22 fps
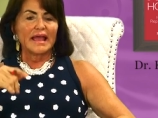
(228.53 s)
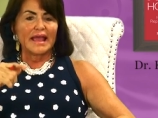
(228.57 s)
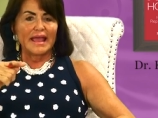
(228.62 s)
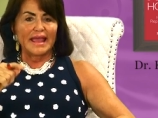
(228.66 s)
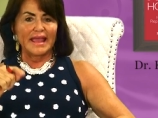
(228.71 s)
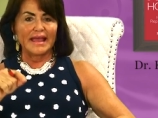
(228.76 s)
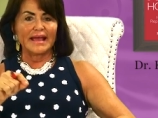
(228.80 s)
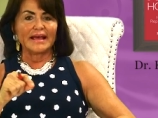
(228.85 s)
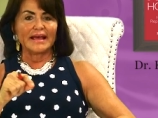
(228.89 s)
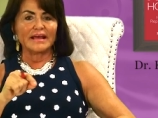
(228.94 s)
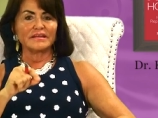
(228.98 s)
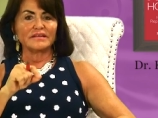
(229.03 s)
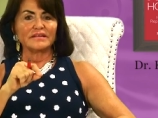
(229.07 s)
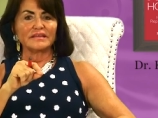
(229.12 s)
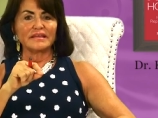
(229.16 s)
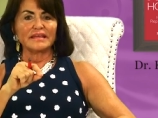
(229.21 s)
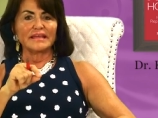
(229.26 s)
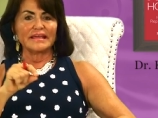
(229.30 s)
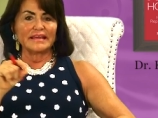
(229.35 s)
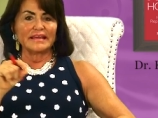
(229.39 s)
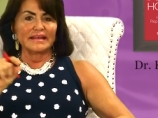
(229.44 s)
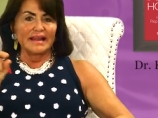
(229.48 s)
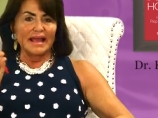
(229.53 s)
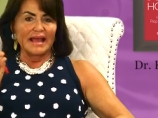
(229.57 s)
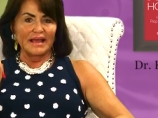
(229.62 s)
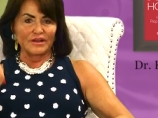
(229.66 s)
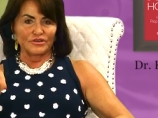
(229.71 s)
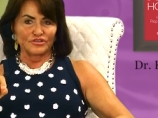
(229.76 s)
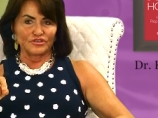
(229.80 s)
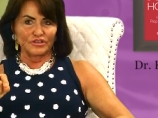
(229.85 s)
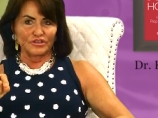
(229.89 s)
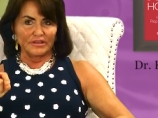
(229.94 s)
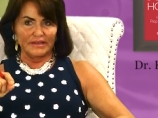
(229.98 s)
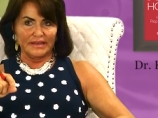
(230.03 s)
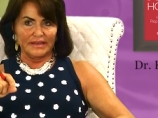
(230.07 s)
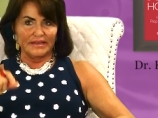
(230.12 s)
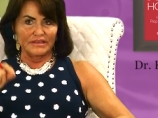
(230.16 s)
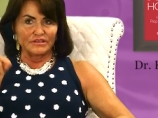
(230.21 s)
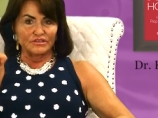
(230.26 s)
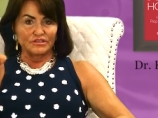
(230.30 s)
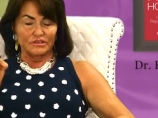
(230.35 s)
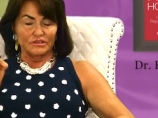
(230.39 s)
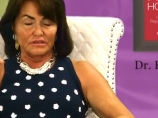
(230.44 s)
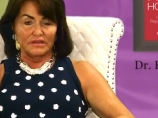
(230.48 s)
And it actually
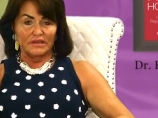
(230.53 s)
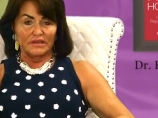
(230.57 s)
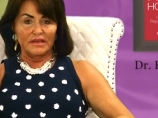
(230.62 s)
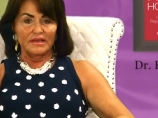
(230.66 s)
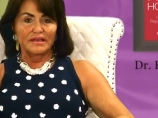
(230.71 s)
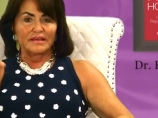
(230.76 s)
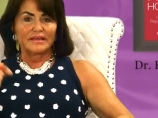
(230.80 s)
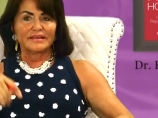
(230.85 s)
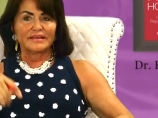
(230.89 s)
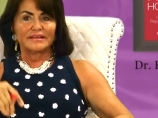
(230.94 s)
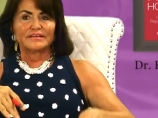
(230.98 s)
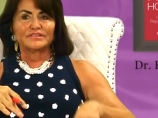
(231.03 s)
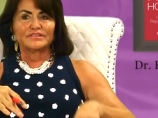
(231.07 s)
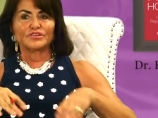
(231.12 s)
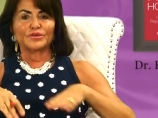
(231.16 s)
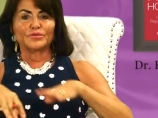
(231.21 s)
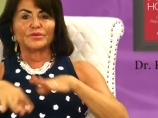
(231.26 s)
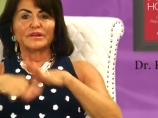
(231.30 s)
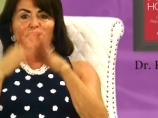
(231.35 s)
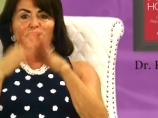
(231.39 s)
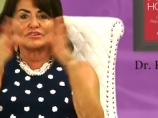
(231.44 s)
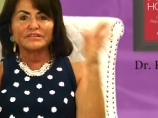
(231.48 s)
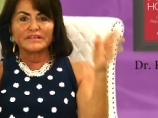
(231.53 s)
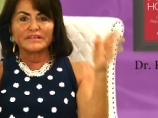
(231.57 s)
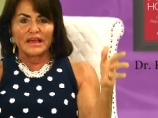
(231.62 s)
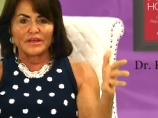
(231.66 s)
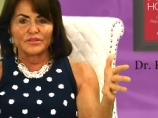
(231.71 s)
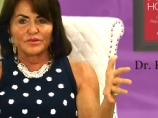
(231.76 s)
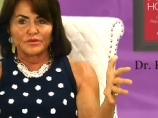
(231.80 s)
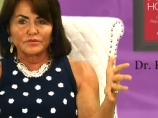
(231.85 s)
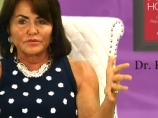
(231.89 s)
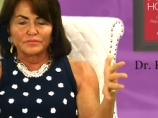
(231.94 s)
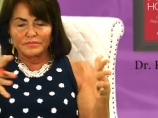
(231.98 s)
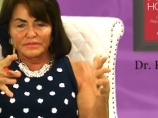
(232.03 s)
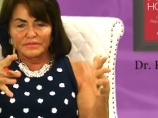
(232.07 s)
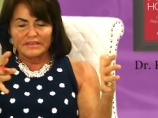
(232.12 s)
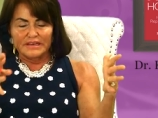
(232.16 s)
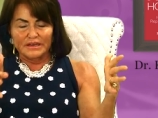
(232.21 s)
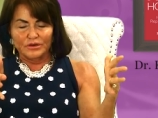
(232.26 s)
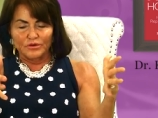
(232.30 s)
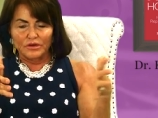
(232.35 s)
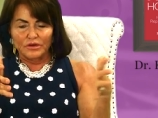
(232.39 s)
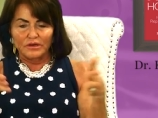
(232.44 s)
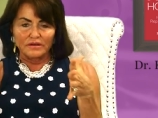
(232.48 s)
is, so here's the other
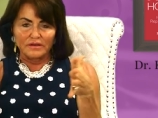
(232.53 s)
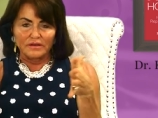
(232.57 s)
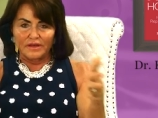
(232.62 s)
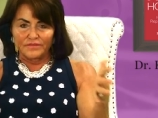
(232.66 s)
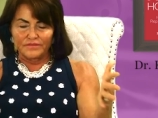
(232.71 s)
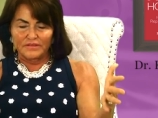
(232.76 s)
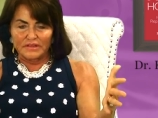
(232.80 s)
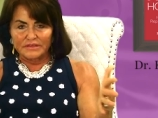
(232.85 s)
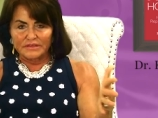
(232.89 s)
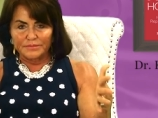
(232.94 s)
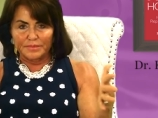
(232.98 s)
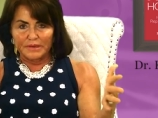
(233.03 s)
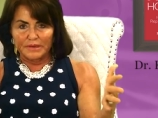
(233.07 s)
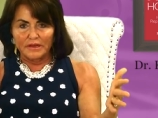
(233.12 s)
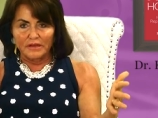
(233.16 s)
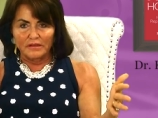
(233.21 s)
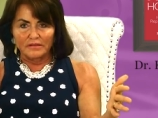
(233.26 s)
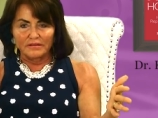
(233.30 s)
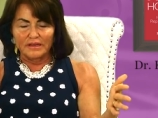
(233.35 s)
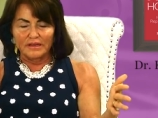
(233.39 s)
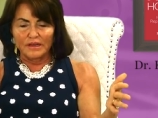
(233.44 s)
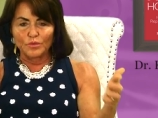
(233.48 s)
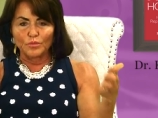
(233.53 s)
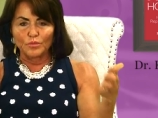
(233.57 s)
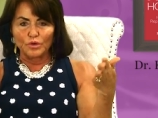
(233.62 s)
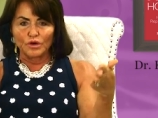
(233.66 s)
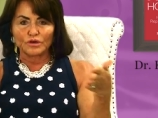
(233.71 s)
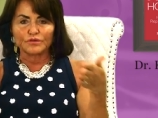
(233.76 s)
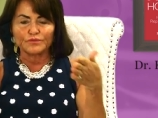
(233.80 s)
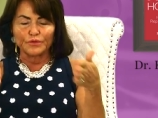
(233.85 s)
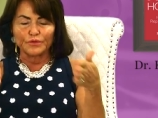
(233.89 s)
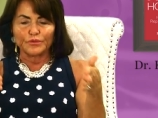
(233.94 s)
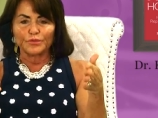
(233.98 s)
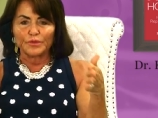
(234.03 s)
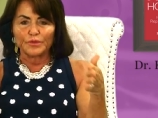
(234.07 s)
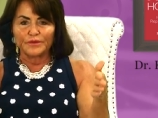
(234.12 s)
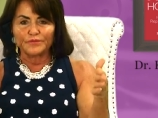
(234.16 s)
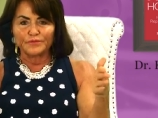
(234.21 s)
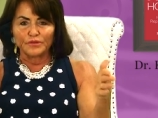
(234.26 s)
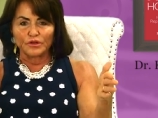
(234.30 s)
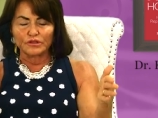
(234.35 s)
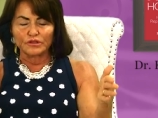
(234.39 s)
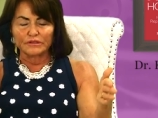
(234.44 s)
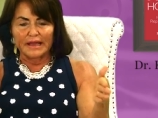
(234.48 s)
secret of this peel. It works for three
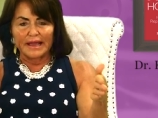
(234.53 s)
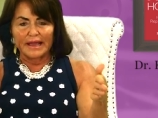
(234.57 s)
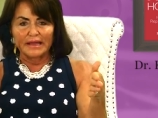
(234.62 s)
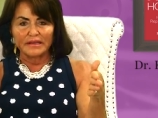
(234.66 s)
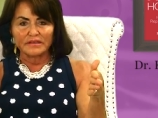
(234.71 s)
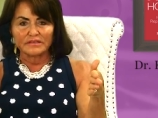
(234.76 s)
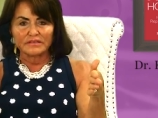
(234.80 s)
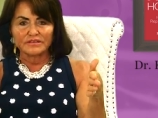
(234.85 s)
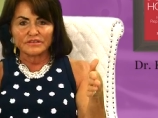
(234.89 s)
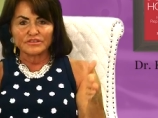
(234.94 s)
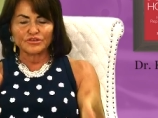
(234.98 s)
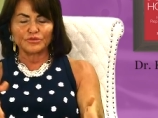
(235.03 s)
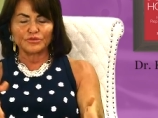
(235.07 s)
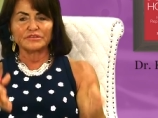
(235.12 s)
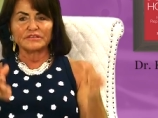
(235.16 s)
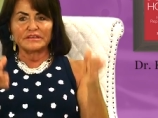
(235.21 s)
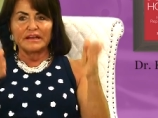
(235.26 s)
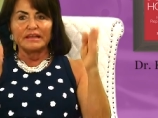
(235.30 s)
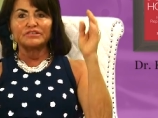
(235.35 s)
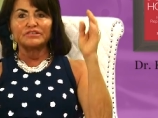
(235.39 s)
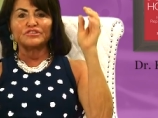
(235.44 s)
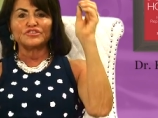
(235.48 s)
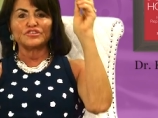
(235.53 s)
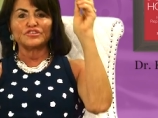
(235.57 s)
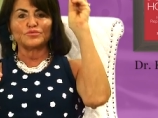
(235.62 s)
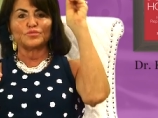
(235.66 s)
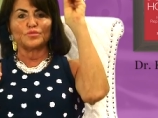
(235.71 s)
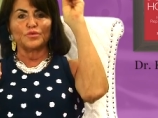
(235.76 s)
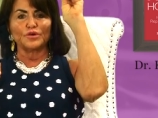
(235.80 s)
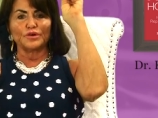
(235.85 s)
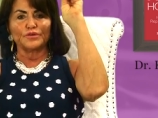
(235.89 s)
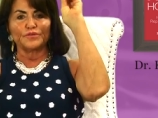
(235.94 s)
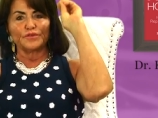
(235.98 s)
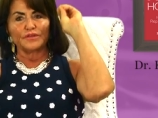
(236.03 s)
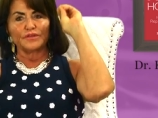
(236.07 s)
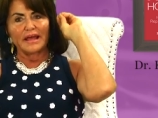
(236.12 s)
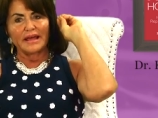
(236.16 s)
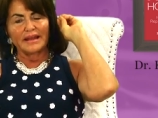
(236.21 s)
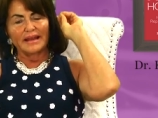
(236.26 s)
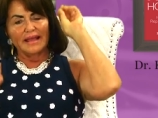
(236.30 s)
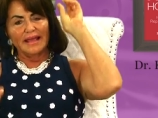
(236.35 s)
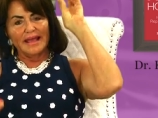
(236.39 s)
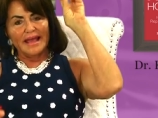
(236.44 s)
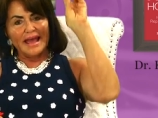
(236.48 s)
full days. So it doesn't just work for
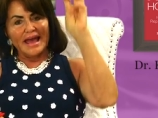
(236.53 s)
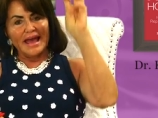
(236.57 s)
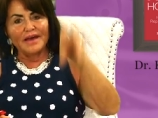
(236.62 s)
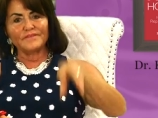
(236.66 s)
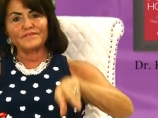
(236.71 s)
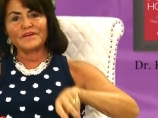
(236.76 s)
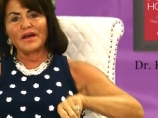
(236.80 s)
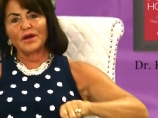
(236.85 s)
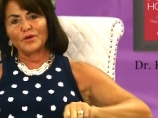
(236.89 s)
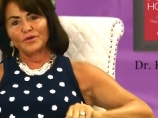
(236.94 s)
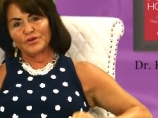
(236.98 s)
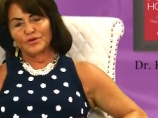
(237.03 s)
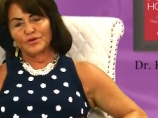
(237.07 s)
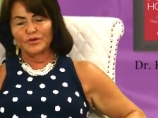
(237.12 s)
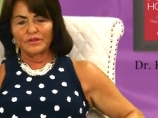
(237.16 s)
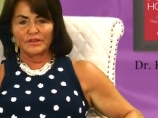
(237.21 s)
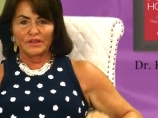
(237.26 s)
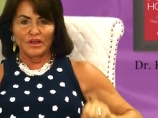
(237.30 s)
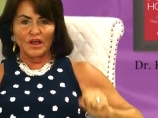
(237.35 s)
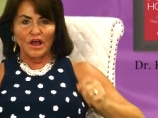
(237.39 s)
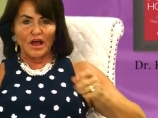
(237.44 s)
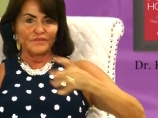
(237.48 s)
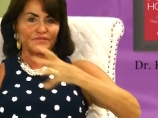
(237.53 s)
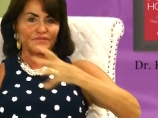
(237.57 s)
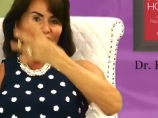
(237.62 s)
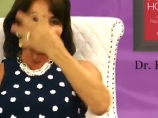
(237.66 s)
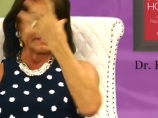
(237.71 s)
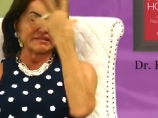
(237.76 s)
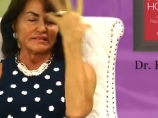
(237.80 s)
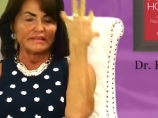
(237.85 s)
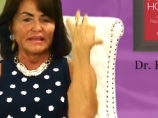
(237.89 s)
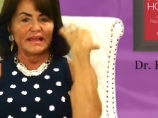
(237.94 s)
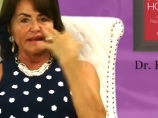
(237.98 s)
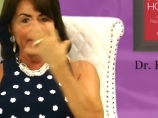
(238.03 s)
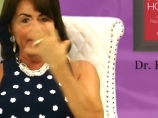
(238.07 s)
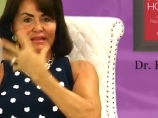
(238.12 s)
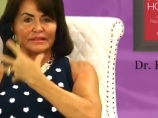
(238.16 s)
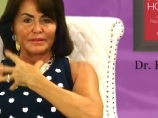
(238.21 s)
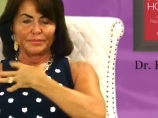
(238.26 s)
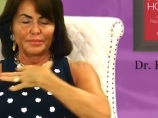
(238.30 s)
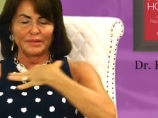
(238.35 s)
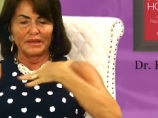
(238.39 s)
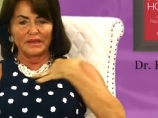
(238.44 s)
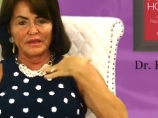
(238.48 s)
that half hour you're in the office
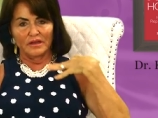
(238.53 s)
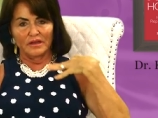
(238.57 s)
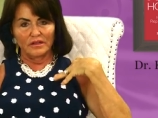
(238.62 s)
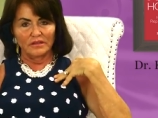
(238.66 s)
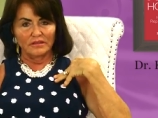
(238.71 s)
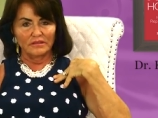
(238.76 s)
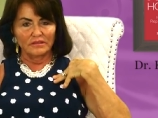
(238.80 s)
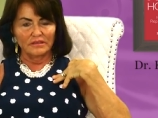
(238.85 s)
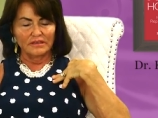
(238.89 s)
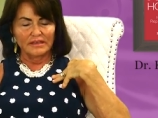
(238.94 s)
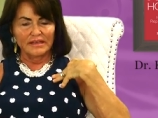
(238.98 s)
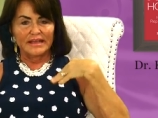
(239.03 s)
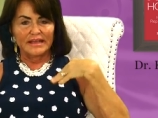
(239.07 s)
getting the peel.